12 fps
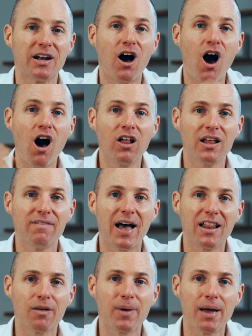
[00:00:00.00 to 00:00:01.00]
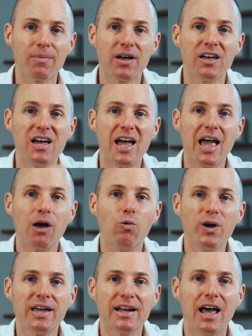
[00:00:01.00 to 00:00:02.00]
in all of Alabama, and
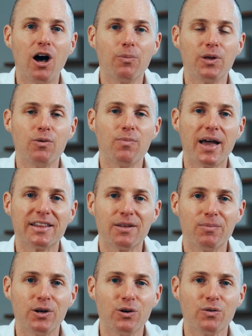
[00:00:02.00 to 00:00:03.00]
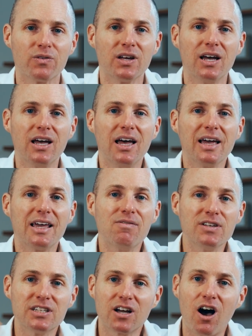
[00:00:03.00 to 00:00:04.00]
we can help you make the move.
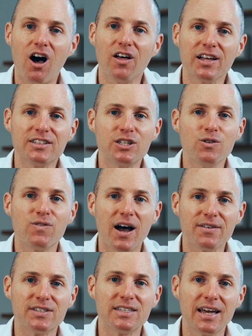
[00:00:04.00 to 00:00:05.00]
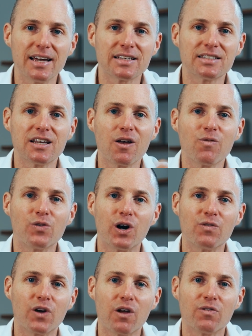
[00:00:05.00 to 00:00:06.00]
Give us a call at 256
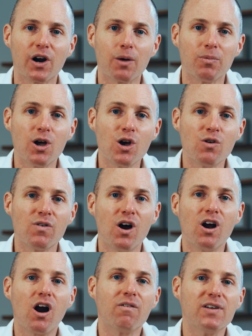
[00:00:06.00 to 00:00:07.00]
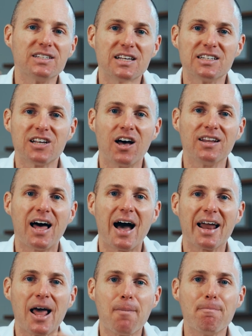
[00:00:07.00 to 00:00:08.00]
333 MOVE or visit us online at